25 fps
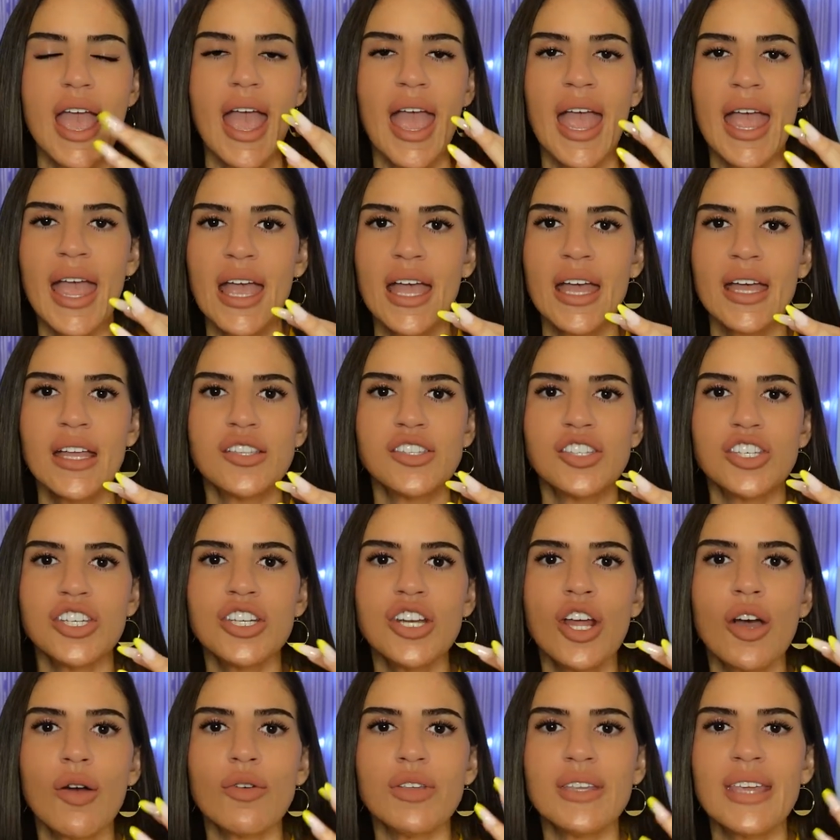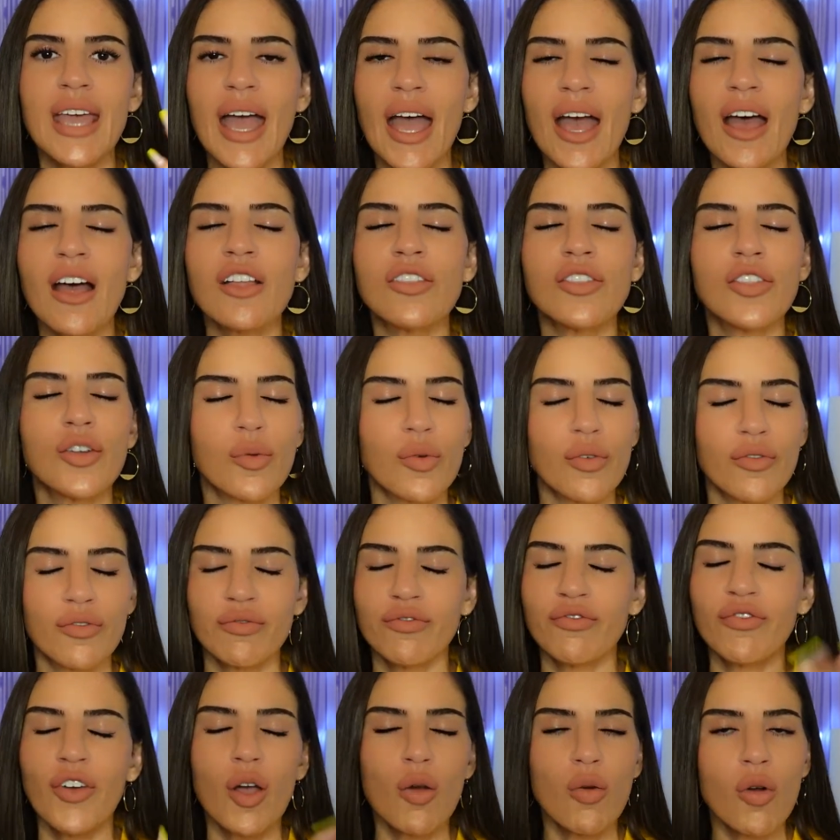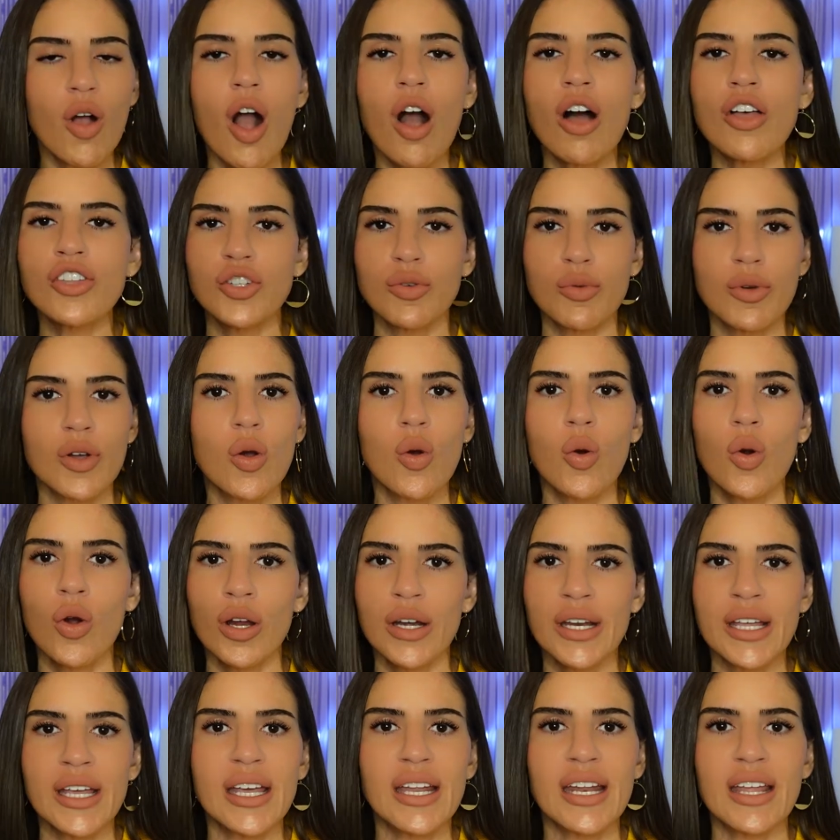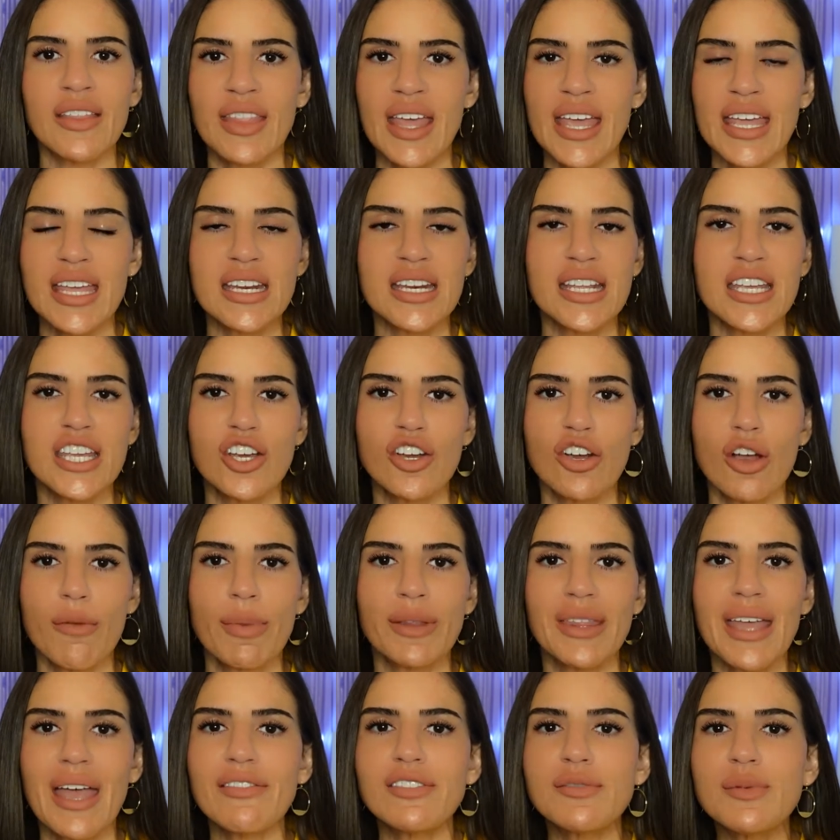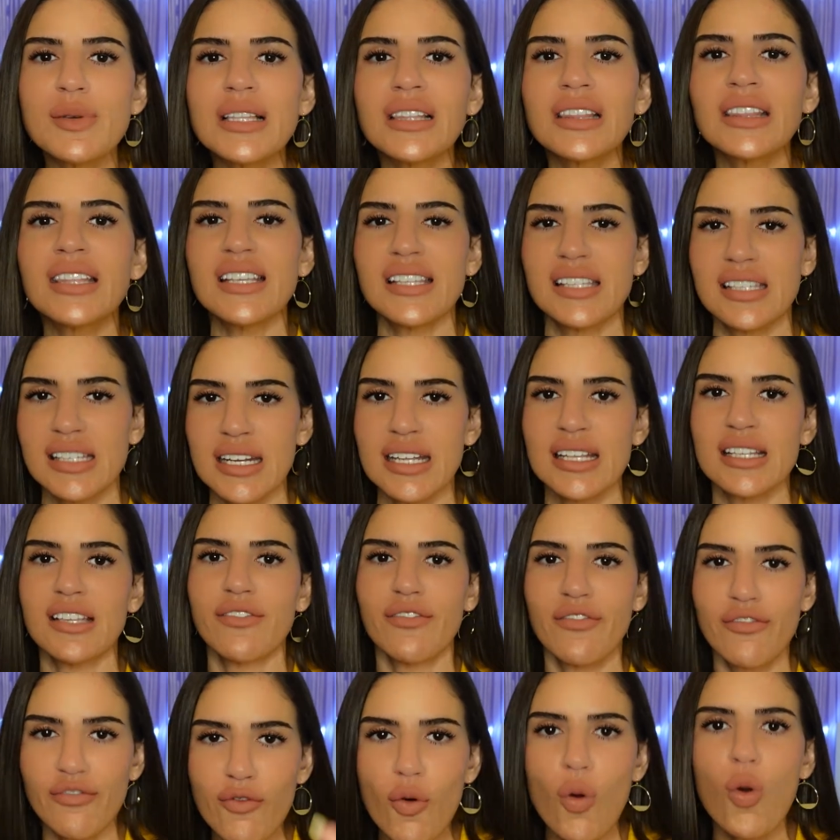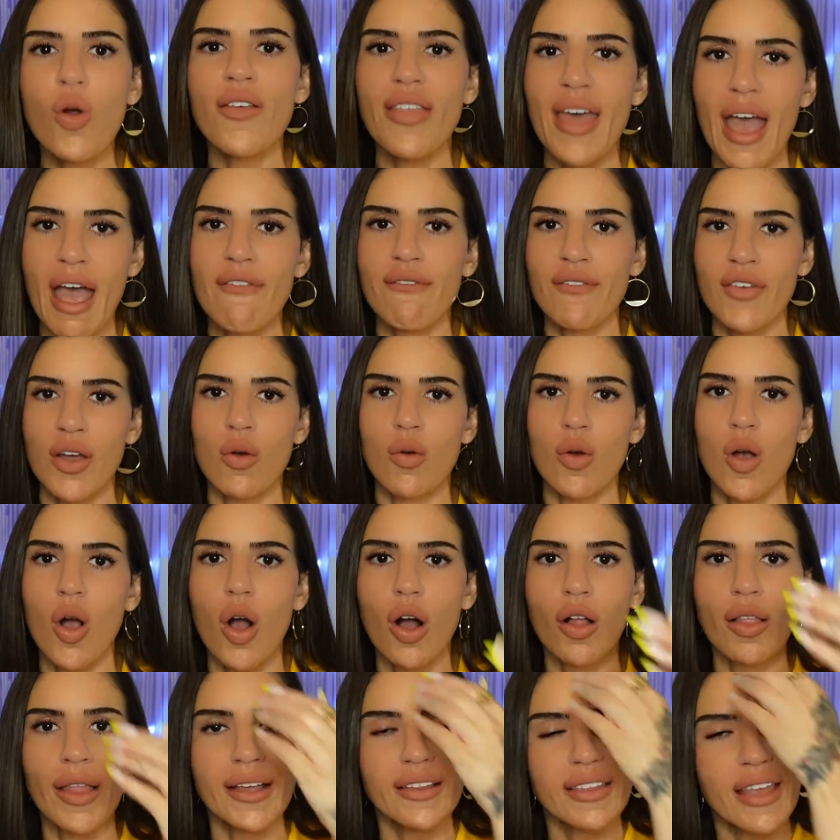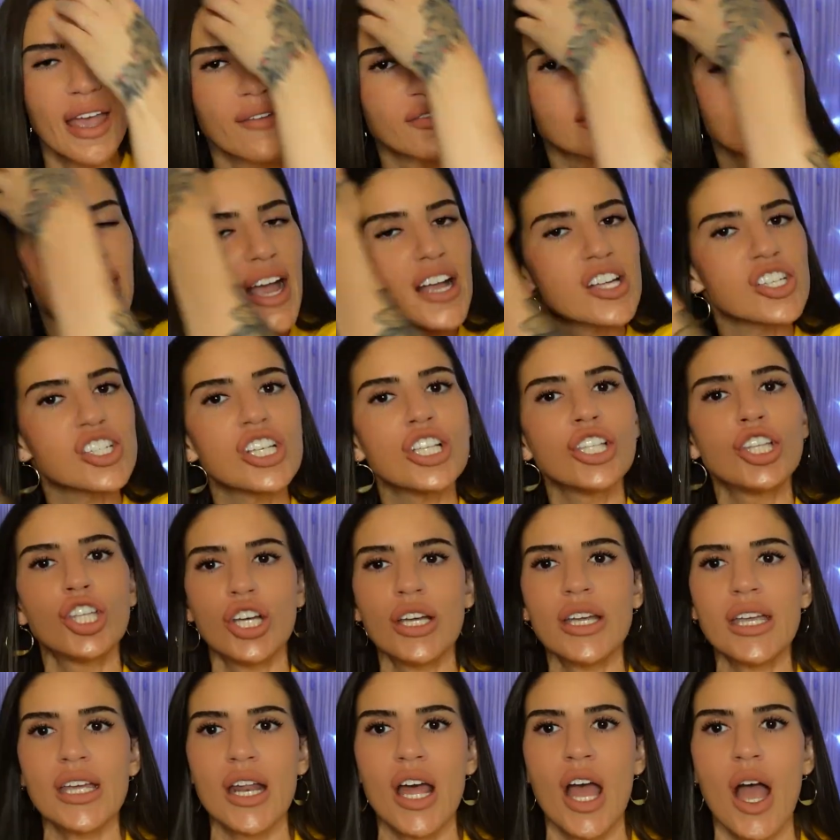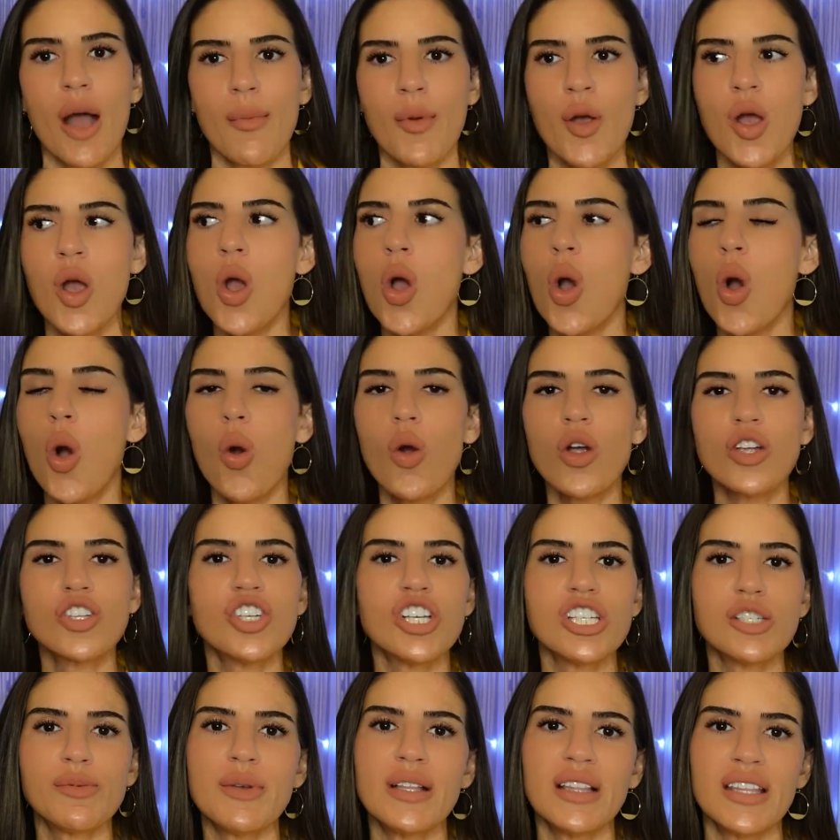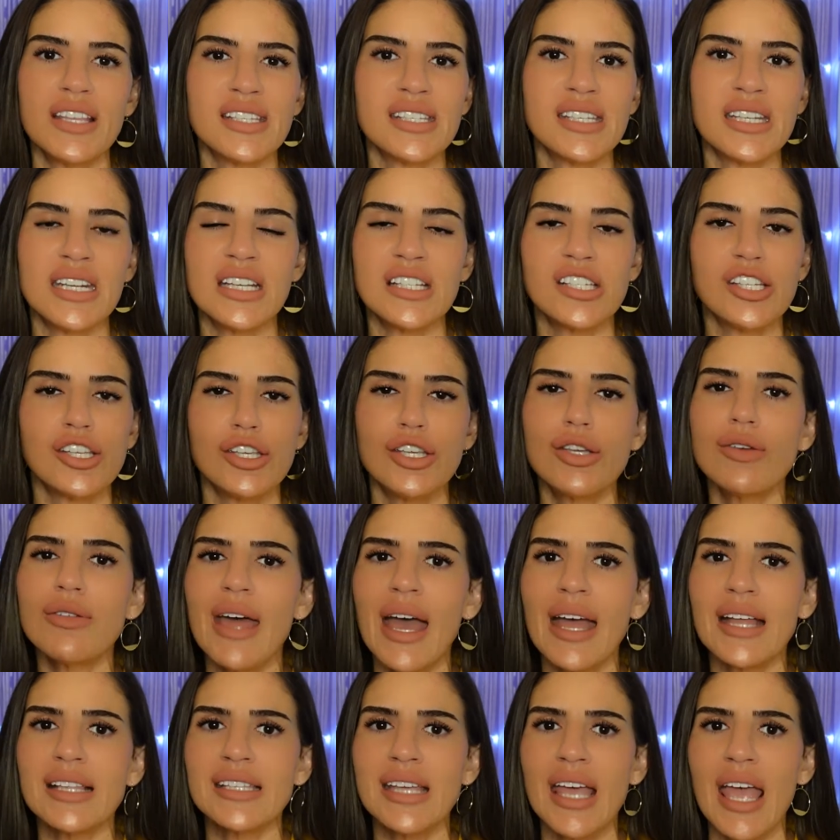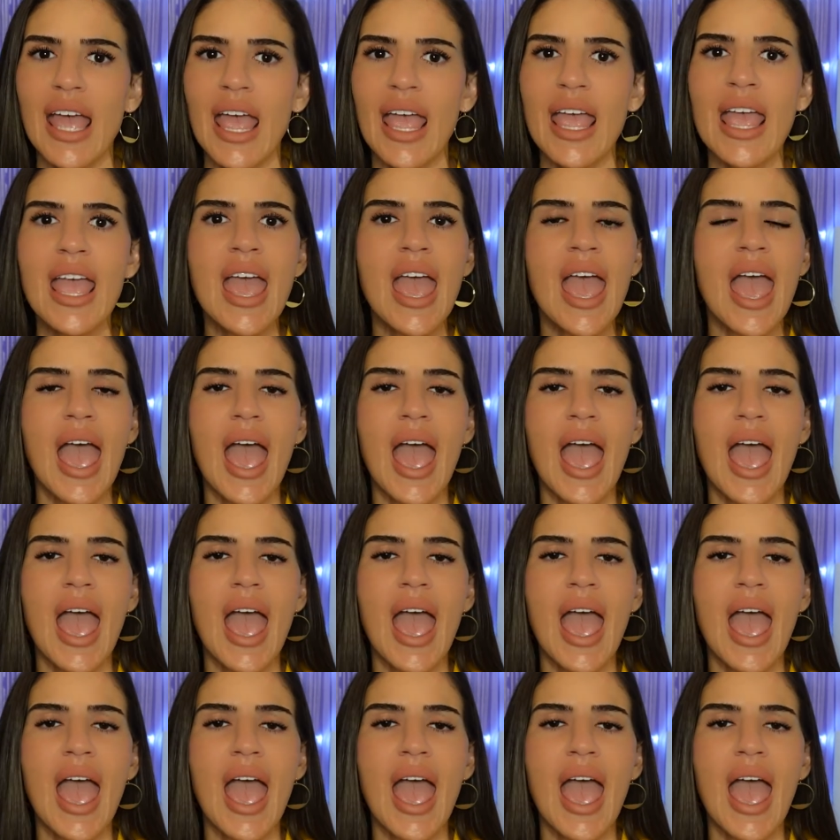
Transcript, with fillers: And, you know, yeah, the phone calls are recorded and they can hear it, but they have to be listening for that phone call. Like they have to actually look it up or just be listening to you that day.